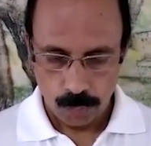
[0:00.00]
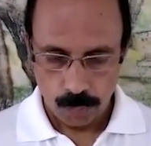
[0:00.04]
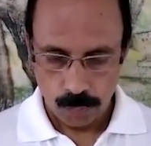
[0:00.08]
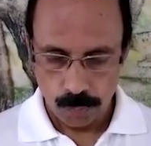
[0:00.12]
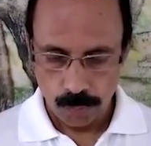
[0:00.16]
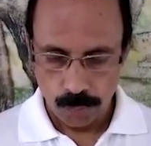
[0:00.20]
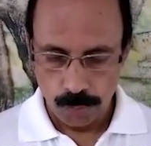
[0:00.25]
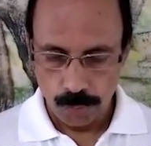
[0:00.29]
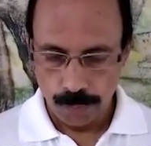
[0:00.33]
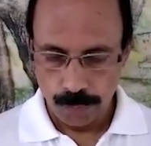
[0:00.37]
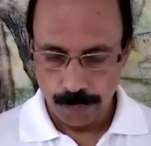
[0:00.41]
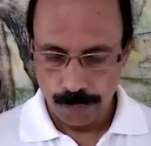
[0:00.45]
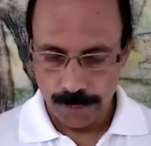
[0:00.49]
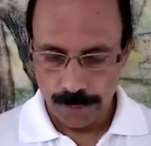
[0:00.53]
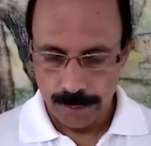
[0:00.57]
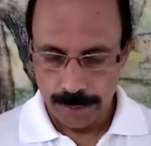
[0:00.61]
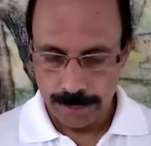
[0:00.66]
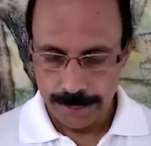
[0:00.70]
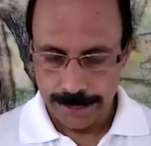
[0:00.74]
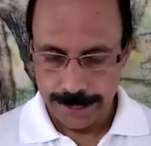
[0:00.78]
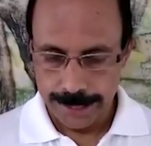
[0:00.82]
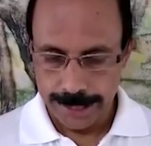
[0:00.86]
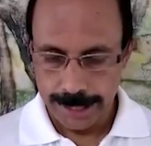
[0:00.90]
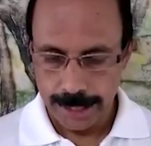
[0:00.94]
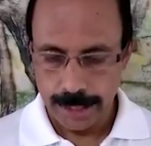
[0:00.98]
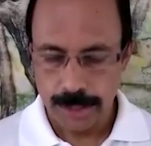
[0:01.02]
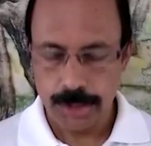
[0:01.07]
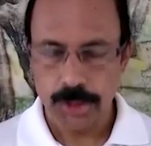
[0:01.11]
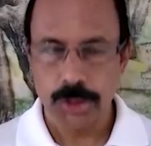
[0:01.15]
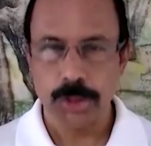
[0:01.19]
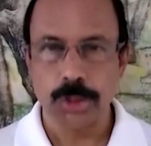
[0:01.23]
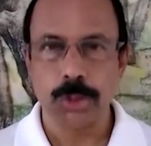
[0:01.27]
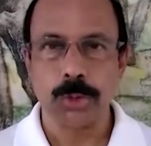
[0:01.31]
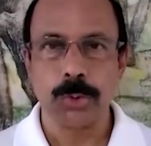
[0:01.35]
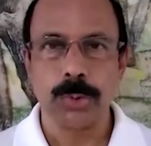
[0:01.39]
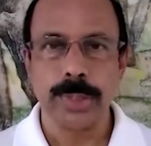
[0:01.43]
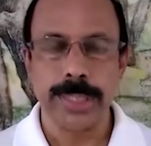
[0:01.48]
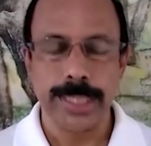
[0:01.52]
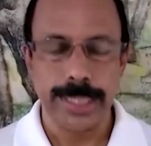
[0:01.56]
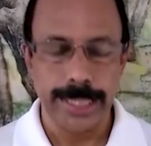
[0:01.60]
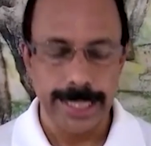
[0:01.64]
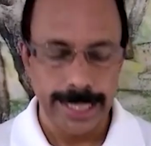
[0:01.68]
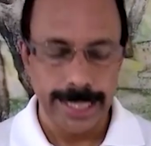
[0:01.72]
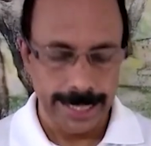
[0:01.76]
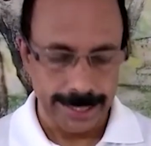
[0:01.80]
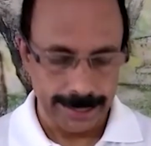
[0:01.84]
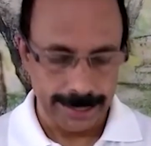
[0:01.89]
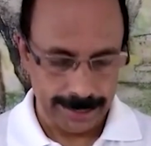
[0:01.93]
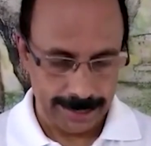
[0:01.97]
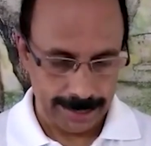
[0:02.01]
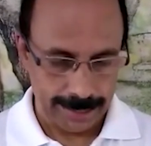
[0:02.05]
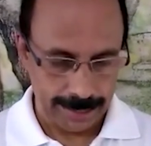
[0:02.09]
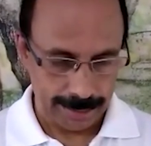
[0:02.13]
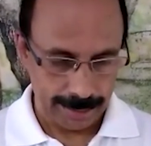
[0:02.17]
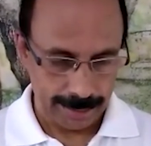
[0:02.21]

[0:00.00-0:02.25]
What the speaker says: fulfill the urge to create,